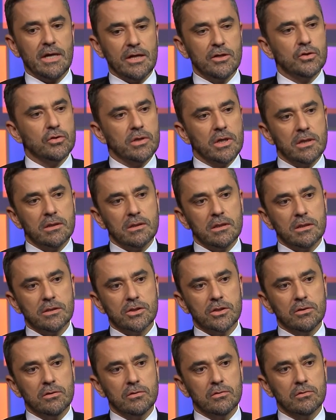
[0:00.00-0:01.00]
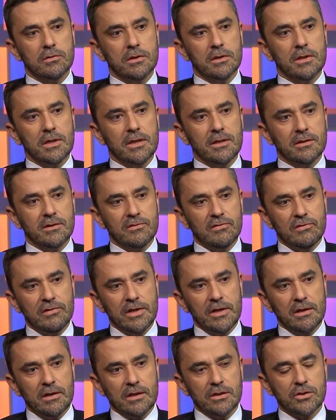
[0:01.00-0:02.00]
educate our children and
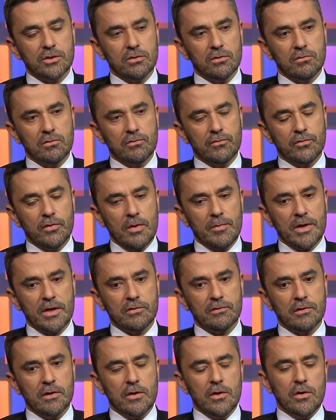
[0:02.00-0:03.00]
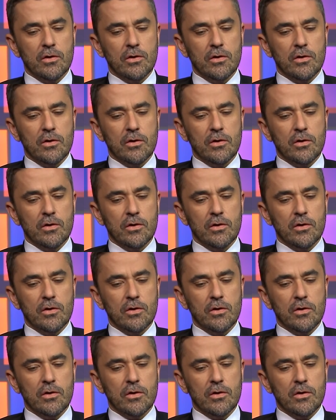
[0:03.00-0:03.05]
steal our children from us?